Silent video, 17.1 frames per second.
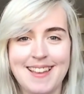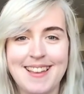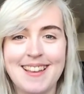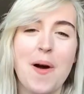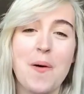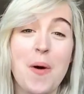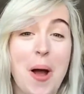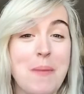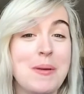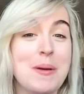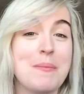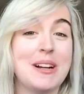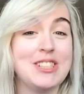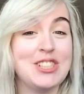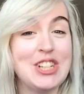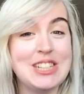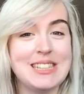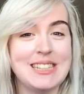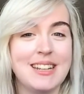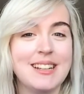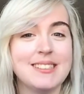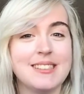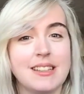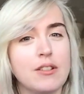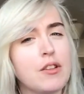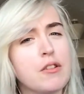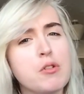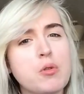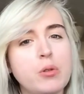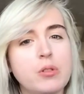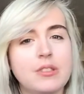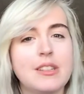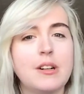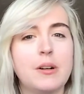What I mean by cheating is that they're all
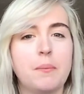still